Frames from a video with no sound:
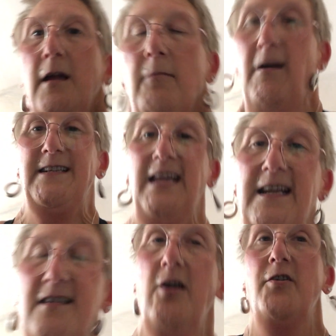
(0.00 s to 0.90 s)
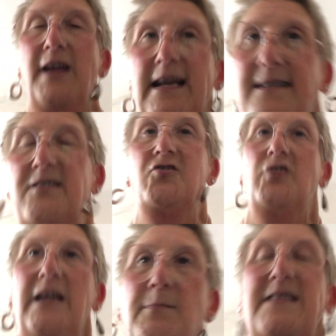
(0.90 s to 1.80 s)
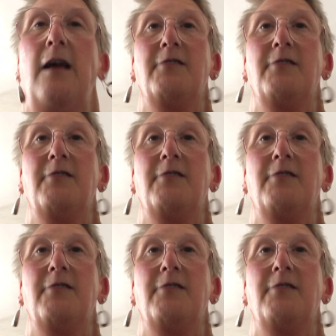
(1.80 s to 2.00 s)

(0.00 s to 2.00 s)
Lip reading: My tics aren't as extreme, so